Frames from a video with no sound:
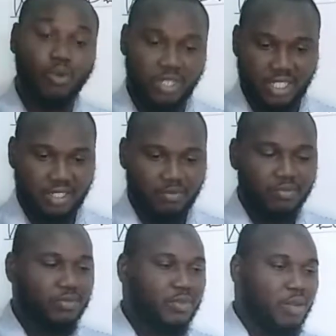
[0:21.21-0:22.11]
coding.
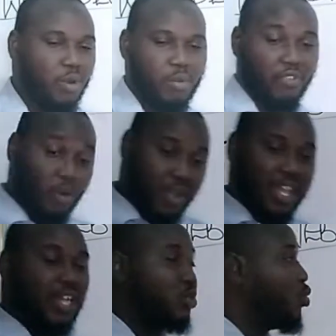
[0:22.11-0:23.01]
But before we get to